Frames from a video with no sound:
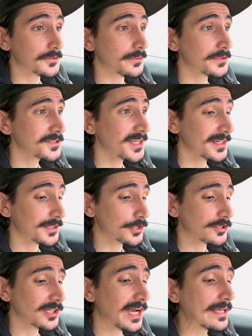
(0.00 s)
So he just had a
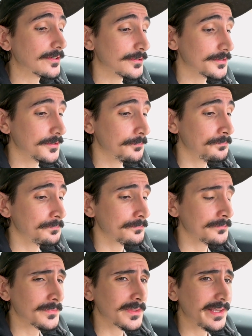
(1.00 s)
child.
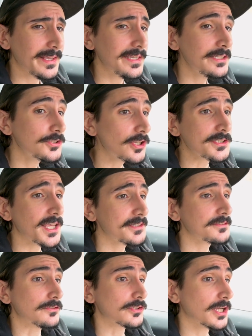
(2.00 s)
He just
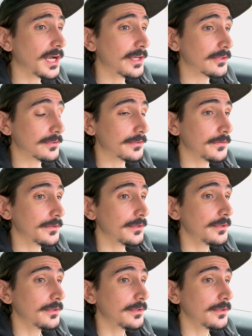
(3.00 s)
has a child,